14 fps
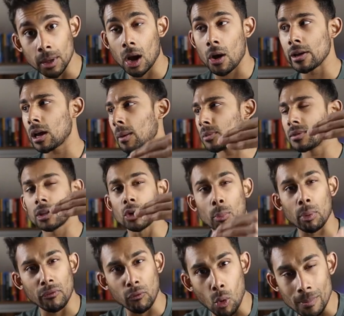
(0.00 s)
going up, you see your
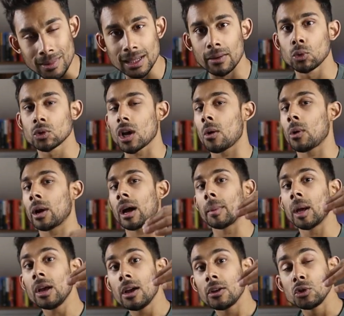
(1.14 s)
performance levels going up,
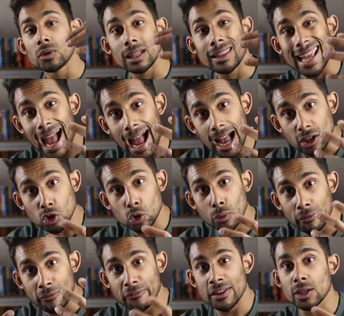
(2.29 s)
you see the actual
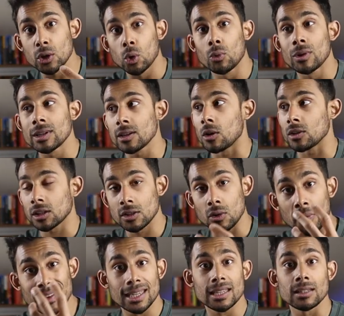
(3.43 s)
physical results because on
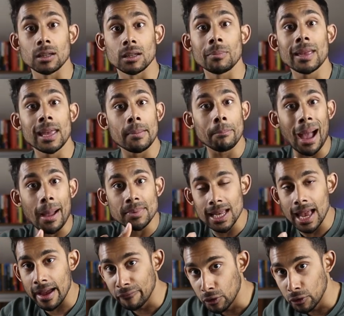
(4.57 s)
the system it maps
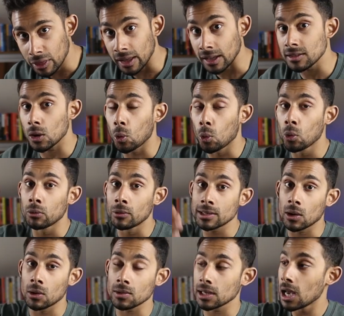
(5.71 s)
everything. So all the
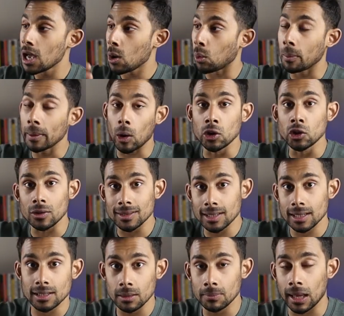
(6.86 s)
results will be on your
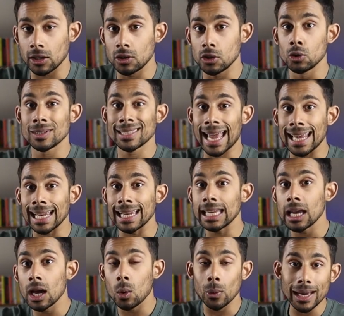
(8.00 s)
system that you use daily,
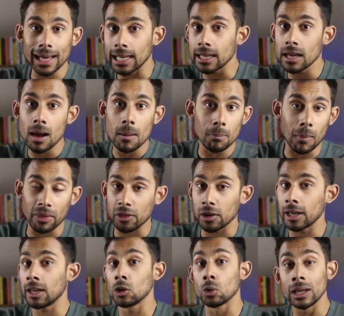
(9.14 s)
weekly,
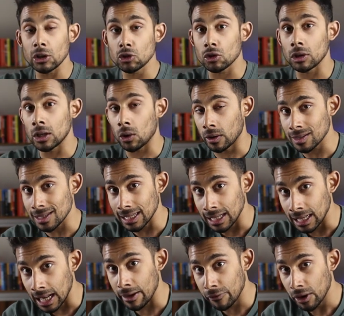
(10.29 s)
monthly. You'll literally, honestly,
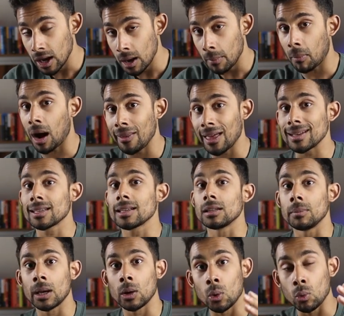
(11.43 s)
live by that
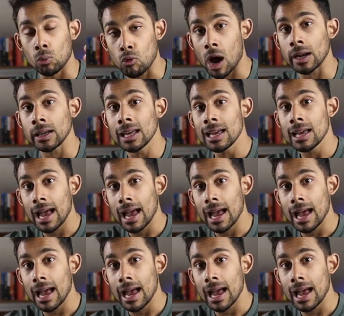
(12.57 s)
system. It will run